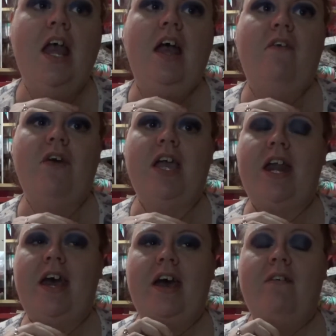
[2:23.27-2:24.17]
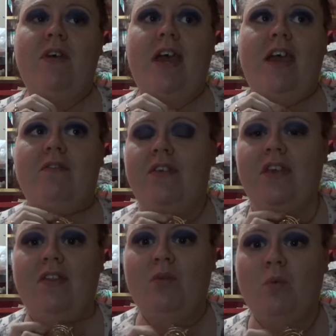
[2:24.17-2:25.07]
If I could have everything
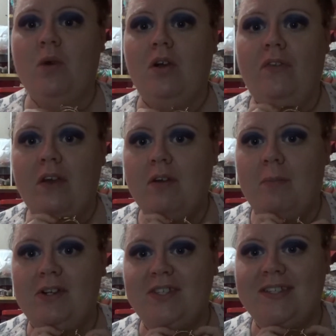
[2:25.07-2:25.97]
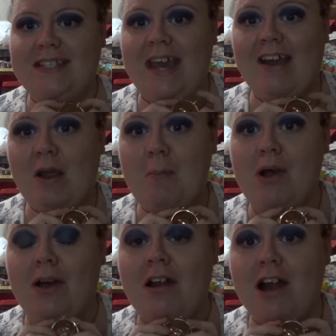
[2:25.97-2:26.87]
in the world that represents Harry
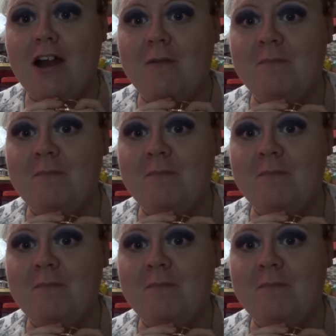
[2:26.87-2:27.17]
Potter,